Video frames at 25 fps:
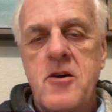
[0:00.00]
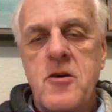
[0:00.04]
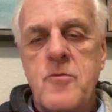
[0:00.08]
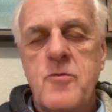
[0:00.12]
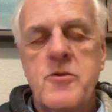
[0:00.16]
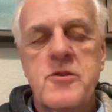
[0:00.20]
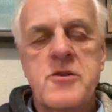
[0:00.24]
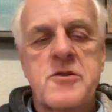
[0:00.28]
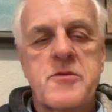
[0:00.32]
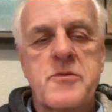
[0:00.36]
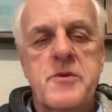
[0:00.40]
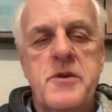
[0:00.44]

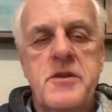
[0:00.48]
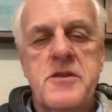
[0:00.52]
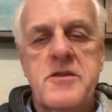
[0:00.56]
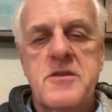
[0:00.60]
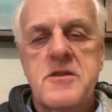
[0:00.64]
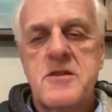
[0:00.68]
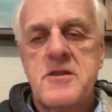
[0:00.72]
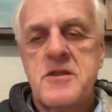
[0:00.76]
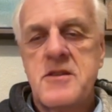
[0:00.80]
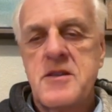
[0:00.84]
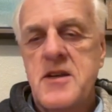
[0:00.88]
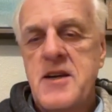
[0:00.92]
Homewood
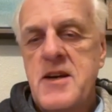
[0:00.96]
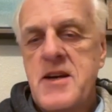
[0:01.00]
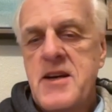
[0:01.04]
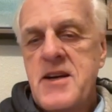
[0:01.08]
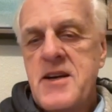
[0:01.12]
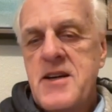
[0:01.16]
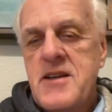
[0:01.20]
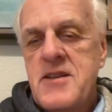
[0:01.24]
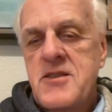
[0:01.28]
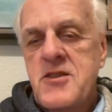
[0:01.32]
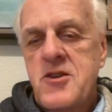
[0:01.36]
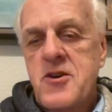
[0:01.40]
Suites.
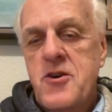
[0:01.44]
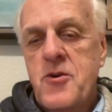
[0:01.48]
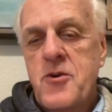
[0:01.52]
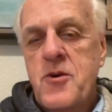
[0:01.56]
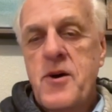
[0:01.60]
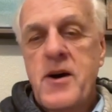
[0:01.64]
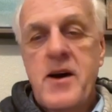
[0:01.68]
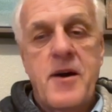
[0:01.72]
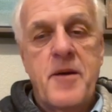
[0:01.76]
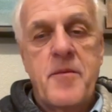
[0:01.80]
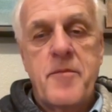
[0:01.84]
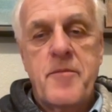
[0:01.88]
So
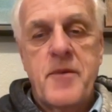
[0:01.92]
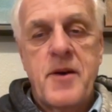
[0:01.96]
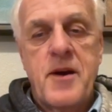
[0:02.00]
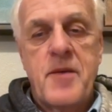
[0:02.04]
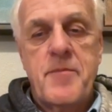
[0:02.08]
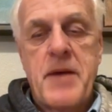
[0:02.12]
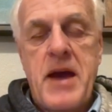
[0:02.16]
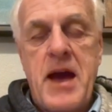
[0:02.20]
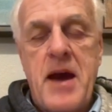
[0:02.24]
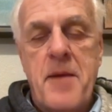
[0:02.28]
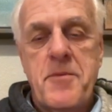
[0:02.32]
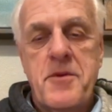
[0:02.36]

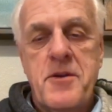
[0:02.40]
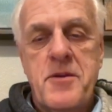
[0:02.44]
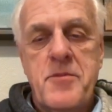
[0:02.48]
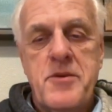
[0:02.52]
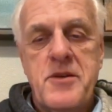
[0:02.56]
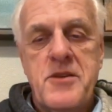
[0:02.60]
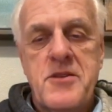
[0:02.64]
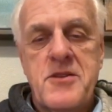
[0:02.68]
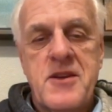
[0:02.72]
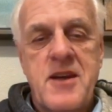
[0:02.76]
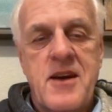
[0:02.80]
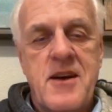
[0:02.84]
I'm happy to
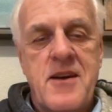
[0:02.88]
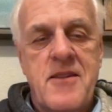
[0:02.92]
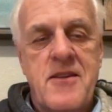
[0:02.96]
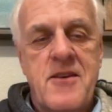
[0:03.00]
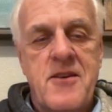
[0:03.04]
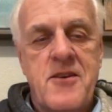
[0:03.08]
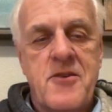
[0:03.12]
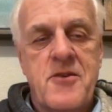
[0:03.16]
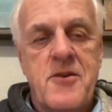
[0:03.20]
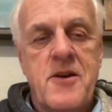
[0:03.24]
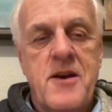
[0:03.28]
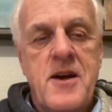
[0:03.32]
be staying
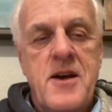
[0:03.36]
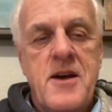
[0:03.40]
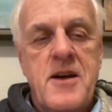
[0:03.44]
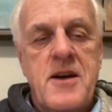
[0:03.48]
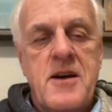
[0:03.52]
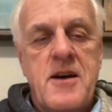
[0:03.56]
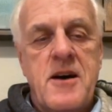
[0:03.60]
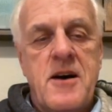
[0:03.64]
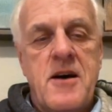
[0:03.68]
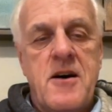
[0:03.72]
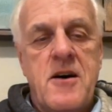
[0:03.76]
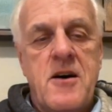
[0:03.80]
there
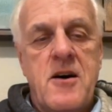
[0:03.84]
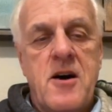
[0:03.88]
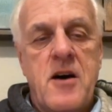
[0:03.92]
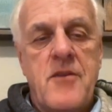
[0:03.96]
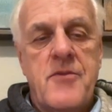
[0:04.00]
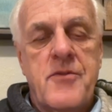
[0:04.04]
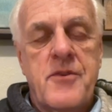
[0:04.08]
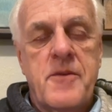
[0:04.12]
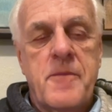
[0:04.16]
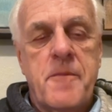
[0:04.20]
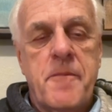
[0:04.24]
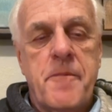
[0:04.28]

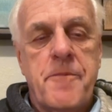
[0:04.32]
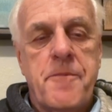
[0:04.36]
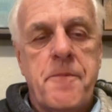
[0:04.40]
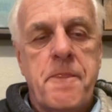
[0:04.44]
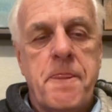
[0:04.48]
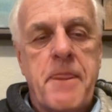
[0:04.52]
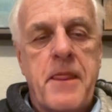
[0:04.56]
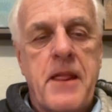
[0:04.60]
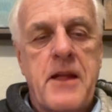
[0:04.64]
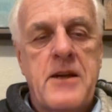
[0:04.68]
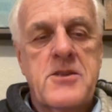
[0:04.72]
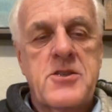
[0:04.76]
often.
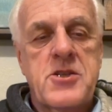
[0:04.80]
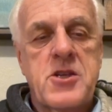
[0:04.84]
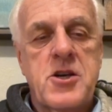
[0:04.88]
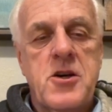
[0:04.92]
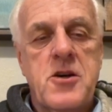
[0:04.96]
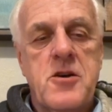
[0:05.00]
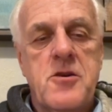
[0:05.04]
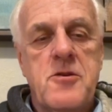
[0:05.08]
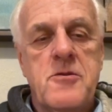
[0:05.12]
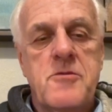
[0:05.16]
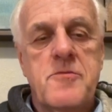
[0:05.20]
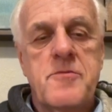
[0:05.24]

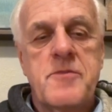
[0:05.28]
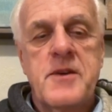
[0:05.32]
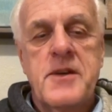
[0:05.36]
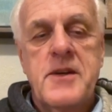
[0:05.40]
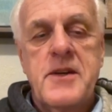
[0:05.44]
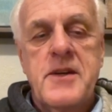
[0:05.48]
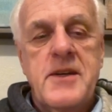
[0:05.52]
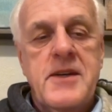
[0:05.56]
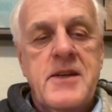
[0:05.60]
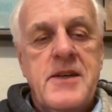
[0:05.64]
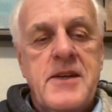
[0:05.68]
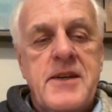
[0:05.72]
So
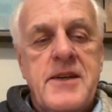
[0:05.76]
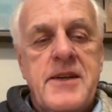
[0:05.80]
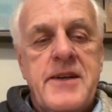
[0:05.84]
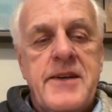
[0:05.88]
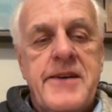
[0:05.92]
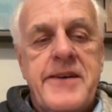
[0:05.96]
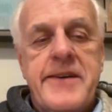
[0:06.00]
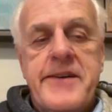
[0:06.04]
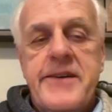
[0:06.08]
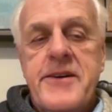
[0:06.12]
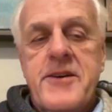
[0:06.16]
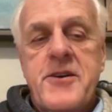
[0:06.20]

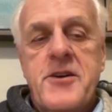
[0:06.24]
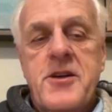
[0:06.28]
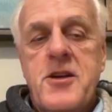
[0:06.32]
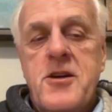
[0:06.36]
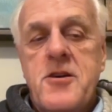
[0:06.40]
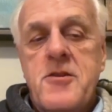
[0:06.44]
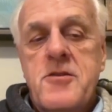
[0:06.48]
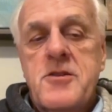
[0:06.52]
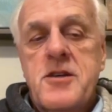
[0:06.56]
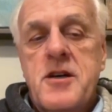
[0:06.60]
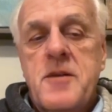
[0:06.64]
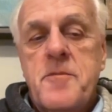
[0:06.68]
earning
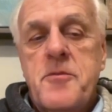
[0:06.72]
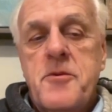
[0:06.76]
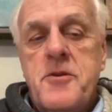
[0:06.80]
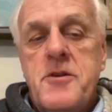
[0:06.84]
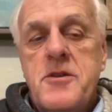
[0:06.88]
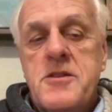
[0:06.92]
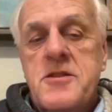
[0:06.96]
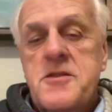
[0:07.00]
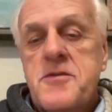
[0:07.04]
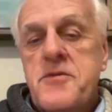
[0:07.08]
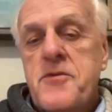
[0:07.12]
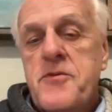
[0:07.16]
hotel
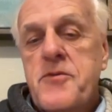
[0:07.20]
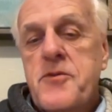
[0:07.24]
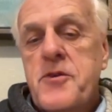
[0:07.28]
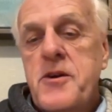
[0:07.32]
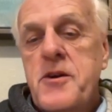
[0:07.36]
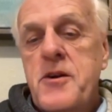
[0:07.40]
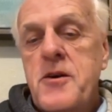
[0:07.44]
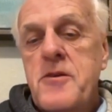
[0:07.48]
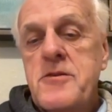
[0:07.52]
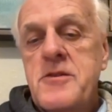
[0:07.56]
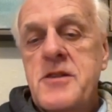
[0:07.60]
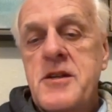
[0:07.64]
points for
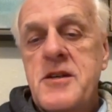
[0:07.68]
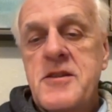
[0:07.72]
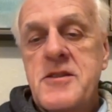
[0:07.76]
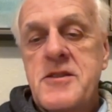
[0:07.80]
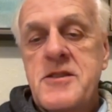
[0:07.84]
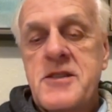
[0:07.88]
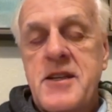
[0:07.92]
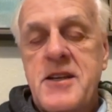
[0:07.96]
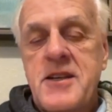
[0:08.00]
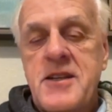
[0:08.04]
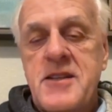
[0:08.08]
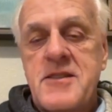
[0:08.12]
free hotel
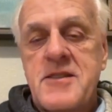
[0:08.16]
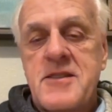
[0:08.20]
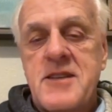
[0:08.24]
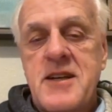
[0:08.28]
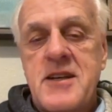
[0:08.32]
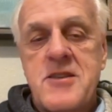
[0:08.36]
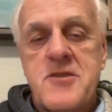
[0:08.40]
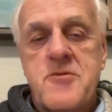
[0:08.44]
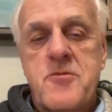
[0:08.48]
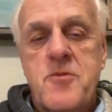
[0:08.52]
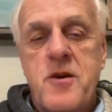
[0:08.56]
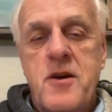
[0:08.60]
stays,
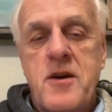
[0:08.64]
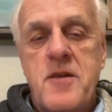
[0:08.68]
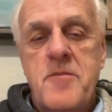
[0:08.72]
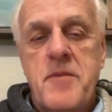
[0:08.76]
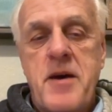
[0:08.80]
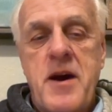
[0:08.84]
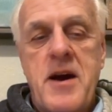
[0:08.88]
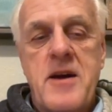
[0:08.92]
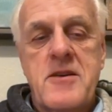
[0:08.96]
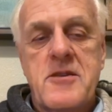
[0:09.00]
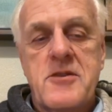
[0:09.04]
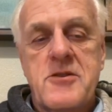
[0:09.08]
that's why it
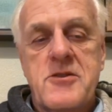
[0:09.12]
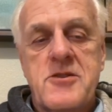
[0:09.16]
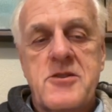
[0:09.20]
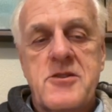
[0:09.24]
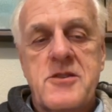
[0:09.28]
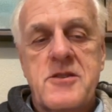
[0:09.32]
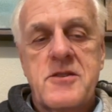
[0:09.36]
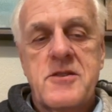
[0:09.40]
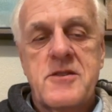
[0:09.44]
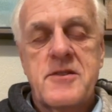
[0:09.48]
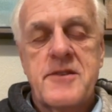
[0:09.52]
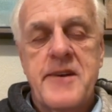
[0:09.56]

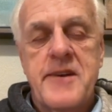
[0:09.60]
matters.